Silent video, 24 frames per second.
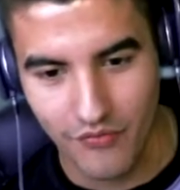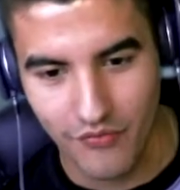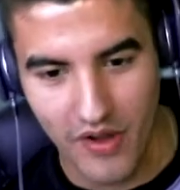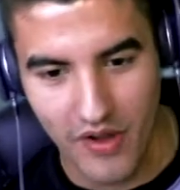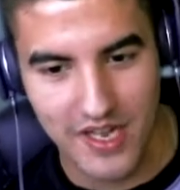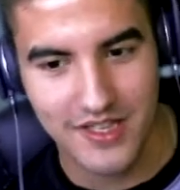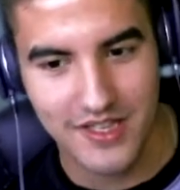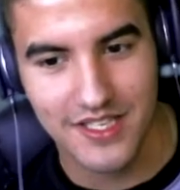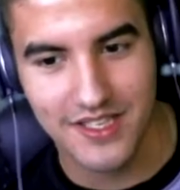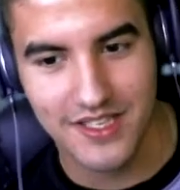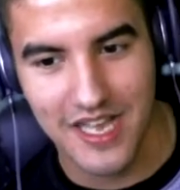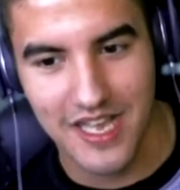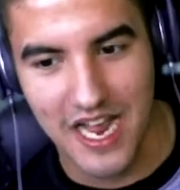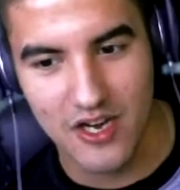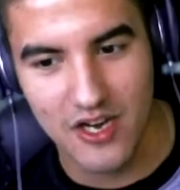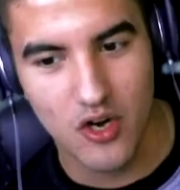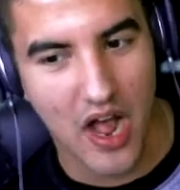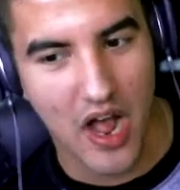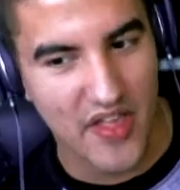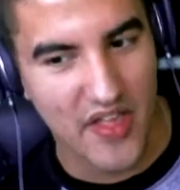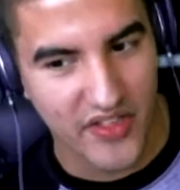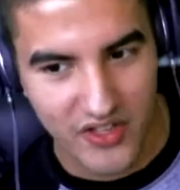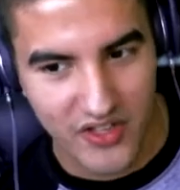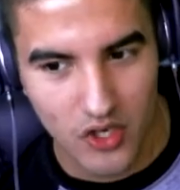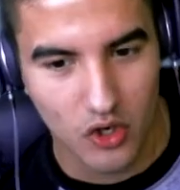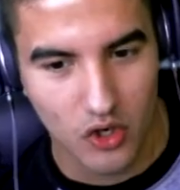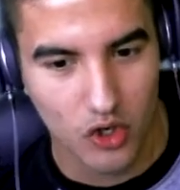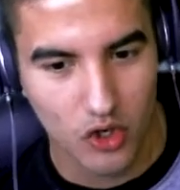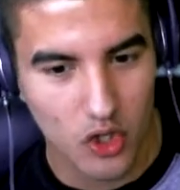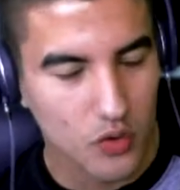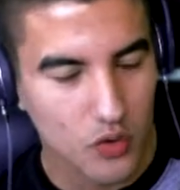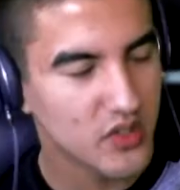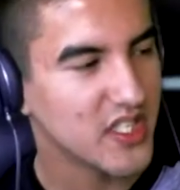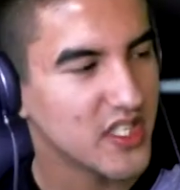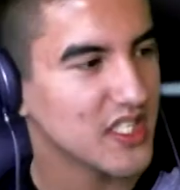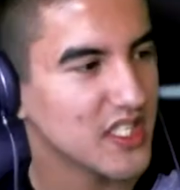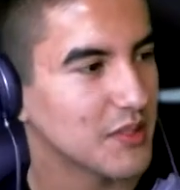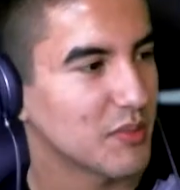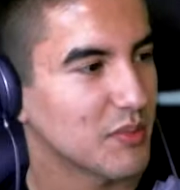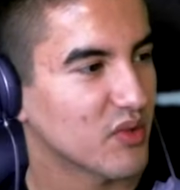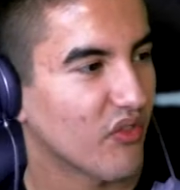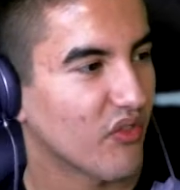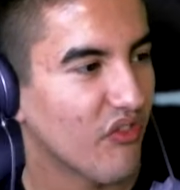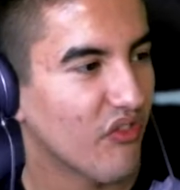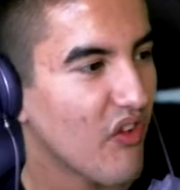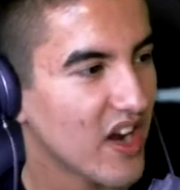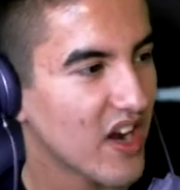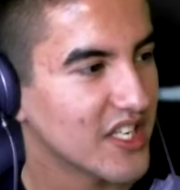The fact that I don't I think the loot system
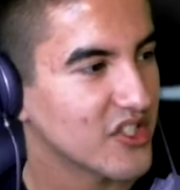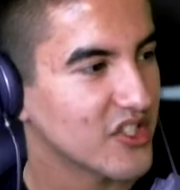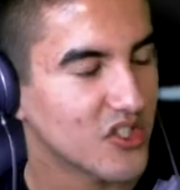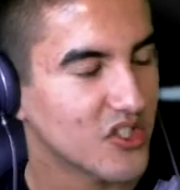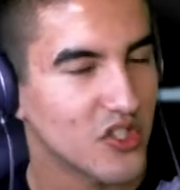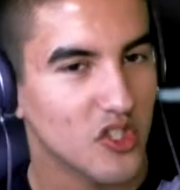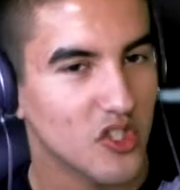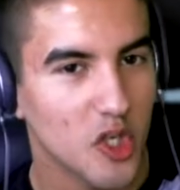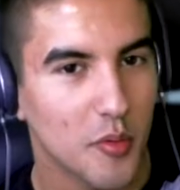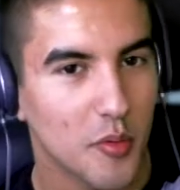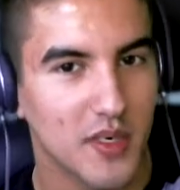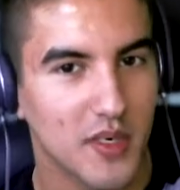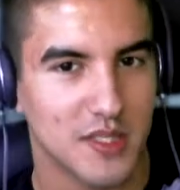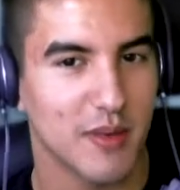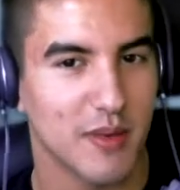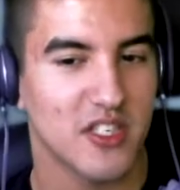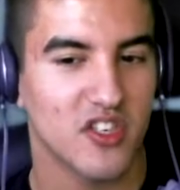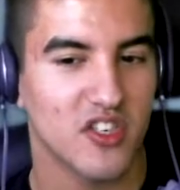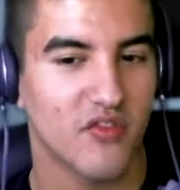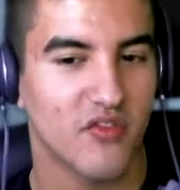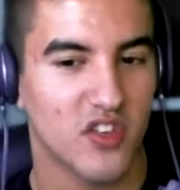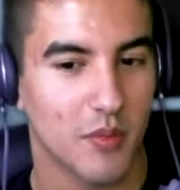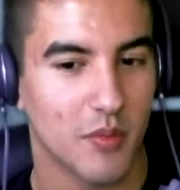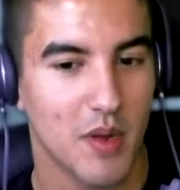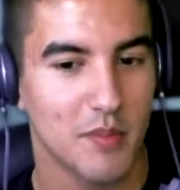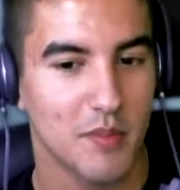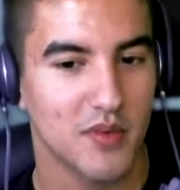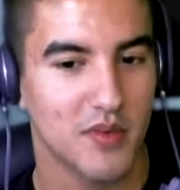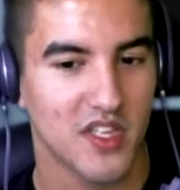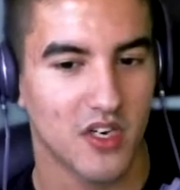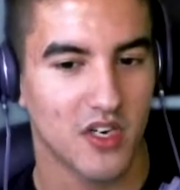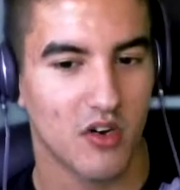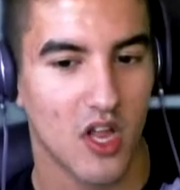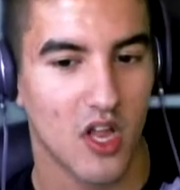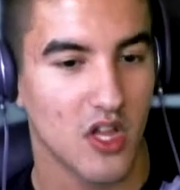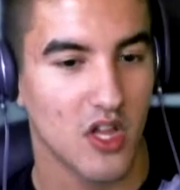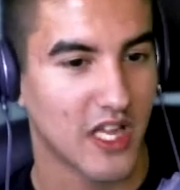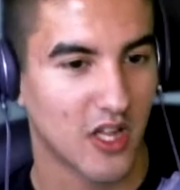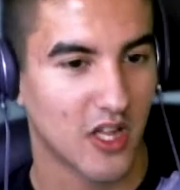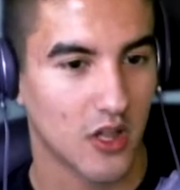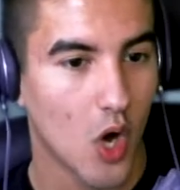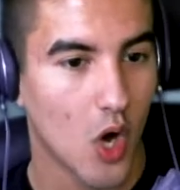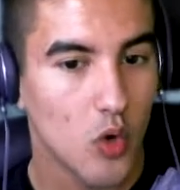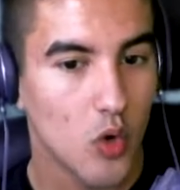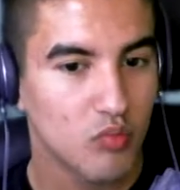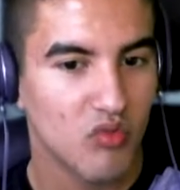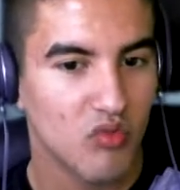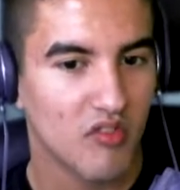is fucking stupid, especially for the people that are like
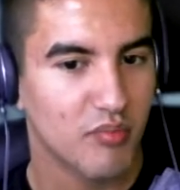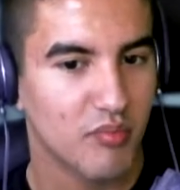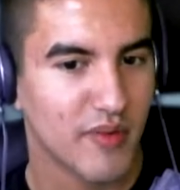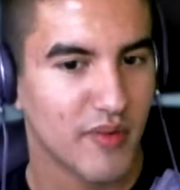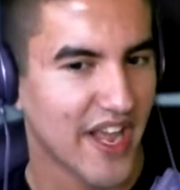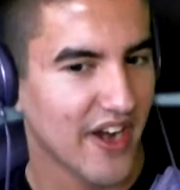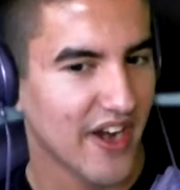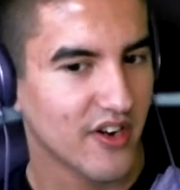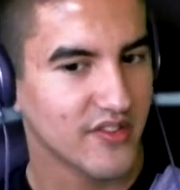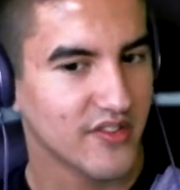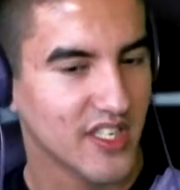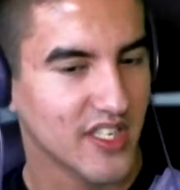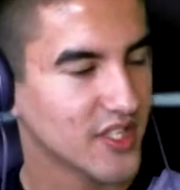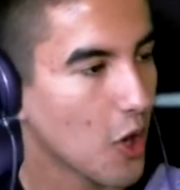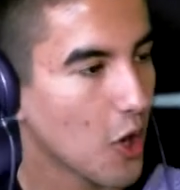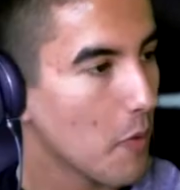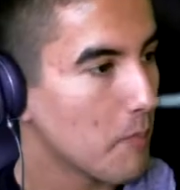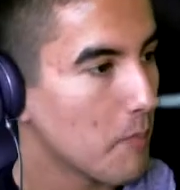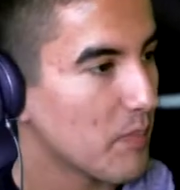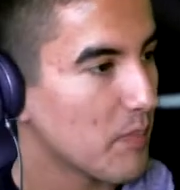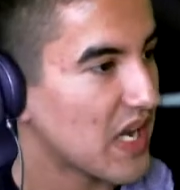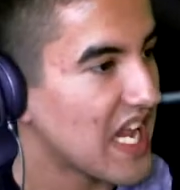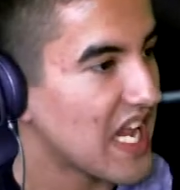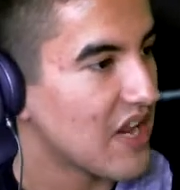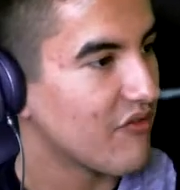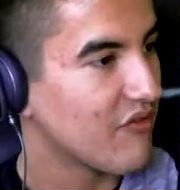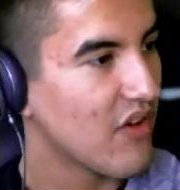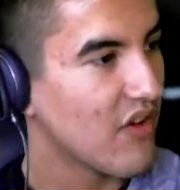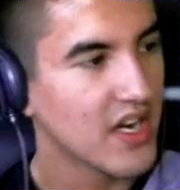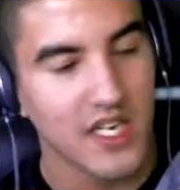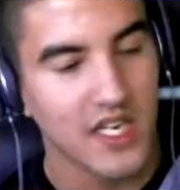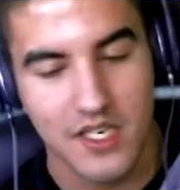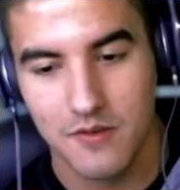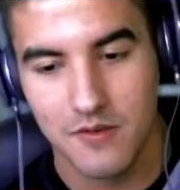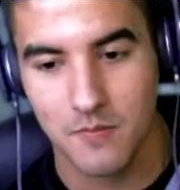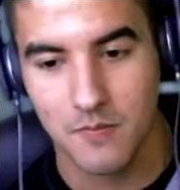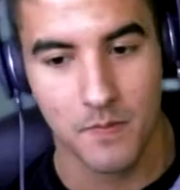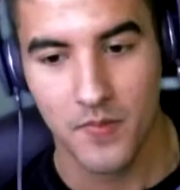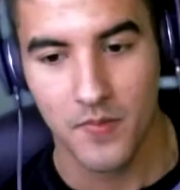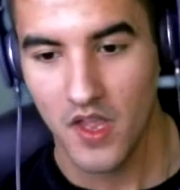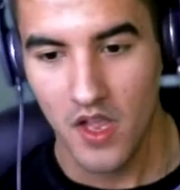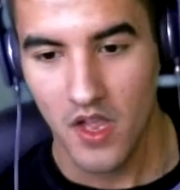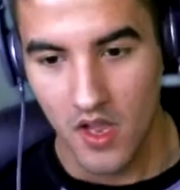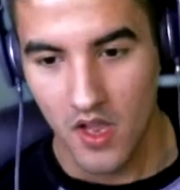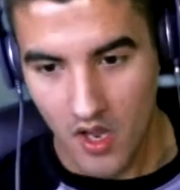lone wolf players that don't play fucking